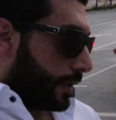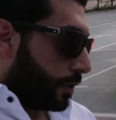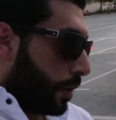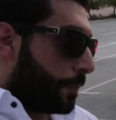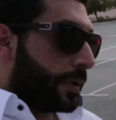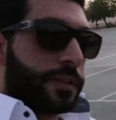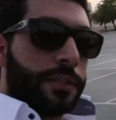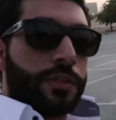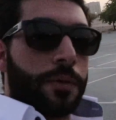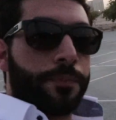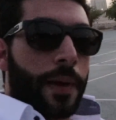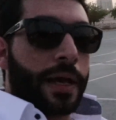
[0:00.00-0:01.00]

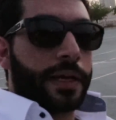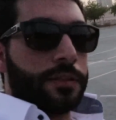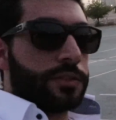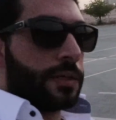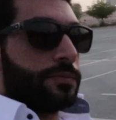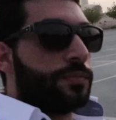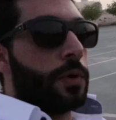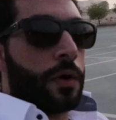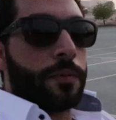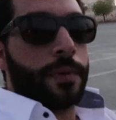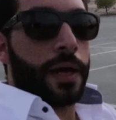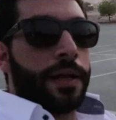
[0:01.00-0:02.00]
competition package
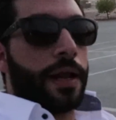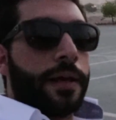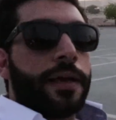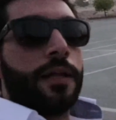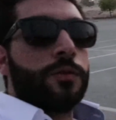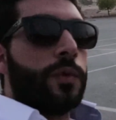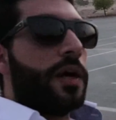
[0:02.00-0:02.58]
M4 man. I can't